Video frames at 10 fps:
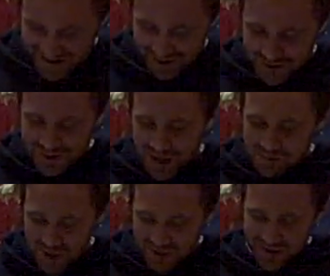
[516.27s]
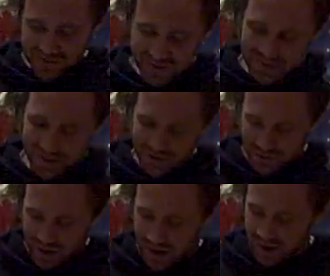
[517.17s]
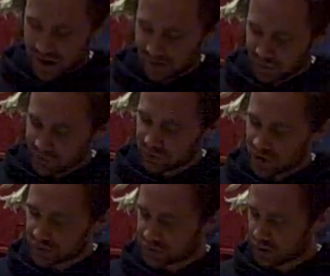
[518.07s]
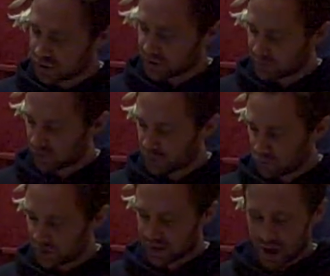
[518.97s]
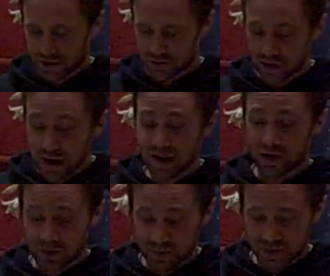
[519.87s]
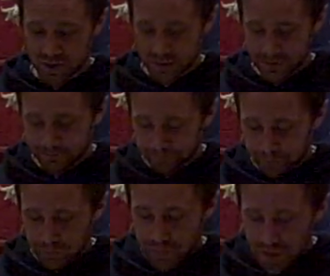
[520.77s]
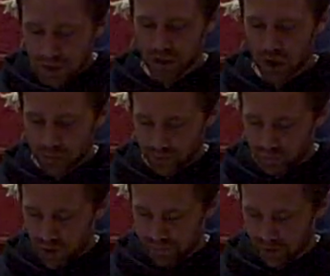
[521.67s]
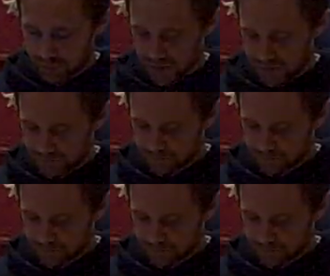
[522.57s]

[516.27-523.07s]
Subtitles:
Let's just say beekeepers in the UK have been forever searching for those winning characteristics and hope for a perfect bee.